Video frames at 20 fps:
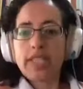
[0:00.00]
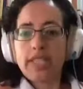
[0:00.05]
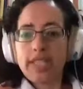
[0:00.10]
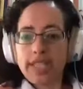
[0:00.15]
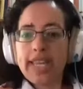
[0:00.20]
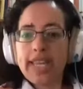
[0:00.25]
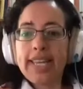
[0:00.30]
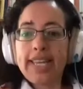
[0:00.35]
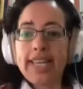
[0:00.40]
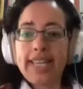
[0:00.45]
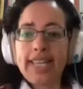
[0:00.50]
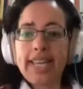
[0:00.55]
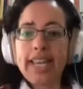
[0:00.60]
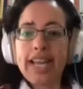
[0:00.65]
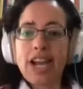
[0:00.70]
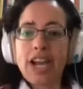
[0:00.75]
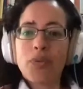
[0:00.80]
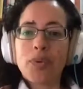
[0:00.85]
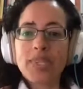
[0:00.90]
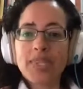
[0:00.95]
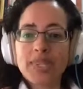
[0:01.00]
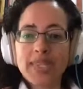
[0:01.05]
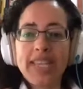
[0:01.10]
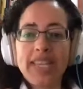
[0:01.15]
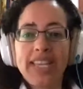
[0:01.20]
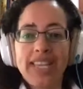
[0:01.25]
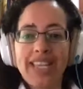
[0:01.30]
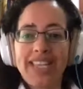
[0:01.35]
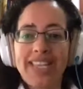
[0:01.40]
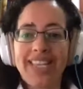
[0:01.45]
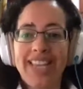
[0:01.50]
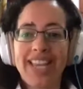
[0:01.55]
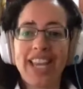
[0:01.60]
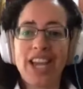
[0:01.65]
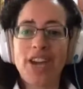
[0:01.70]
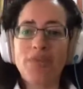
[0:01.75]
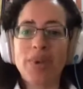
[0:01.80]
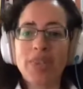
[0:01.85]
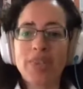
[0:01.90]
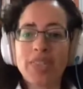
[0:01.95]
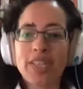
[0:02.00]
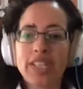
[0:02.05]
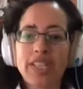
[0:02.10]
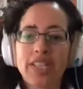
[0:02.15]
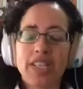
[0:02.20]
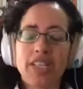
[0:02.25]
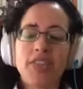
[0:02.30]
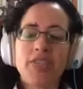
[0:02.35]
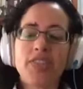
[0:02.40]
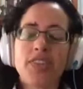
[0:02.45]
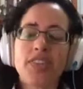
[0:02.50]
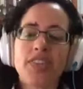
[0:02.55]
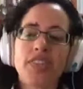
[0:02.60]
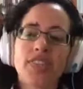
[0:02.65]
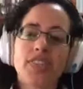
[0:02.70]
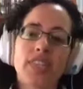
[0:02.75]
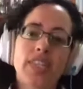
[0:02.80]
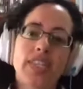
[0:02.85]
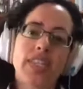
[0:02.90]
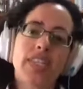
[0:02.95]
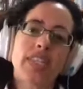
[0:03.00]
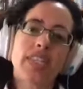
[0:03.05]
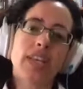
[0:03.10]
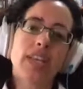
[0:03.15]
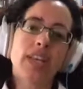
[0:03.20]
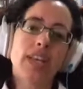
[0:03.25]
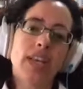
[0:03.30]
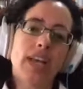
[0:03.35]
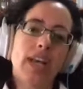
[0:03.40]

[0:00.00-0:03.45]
Yeah. I was thinking, about the differences.